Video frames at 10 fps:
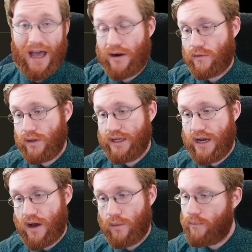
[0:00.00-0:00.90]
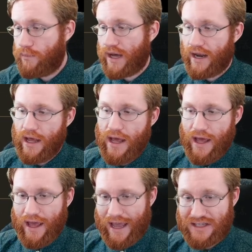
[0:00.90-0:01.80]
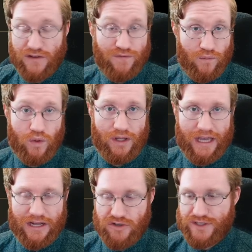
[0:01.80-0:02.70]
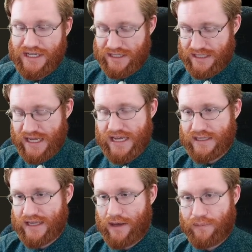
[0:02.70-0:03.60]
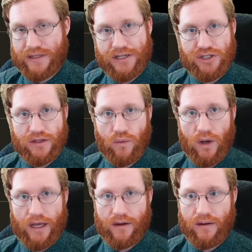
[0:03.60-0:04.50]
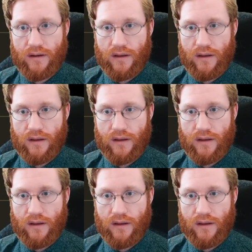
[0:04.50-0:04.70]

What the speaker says: I don't really know, but it's a really interesting tease at potentially what